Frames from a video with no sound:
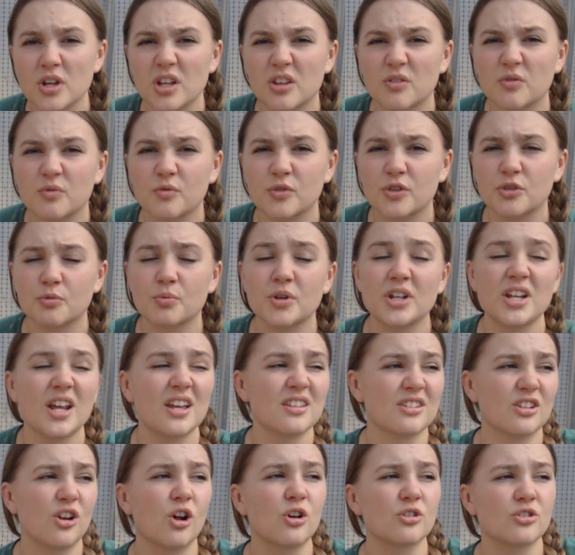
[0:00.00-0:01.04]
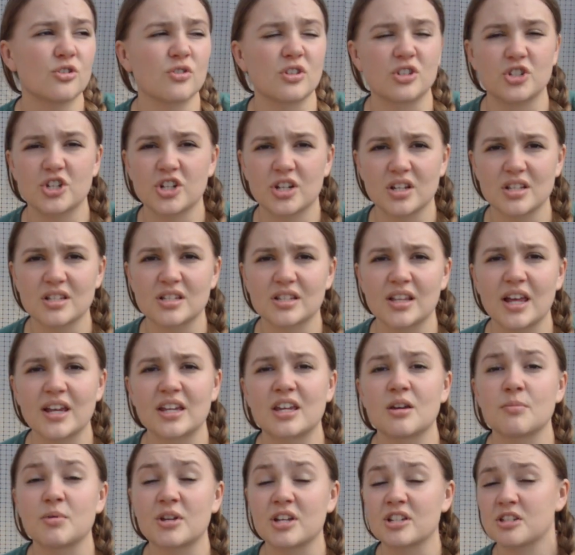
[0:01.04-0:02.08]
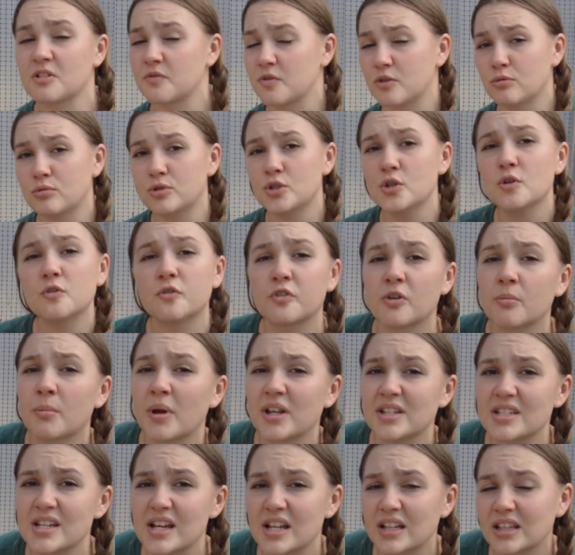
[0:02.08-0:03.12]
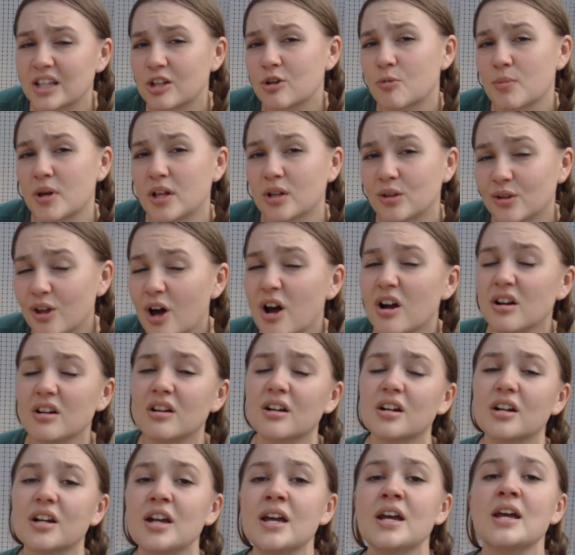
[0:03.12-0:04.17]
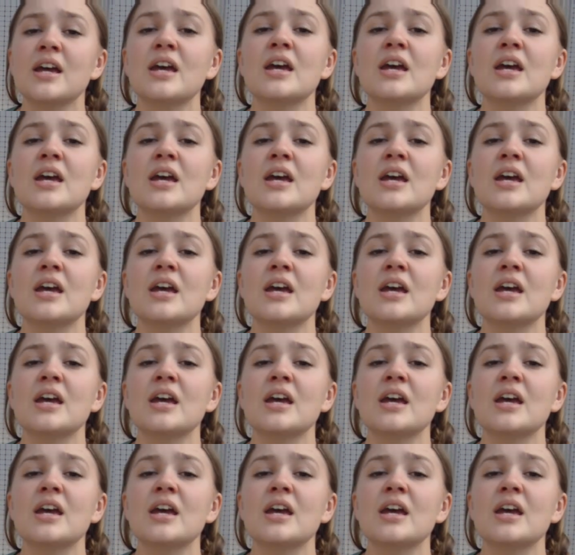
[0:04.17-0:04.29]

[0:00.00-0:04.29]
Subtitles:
it for 3 days, and also the chickens like it, because if you do ferment it a little bit longer,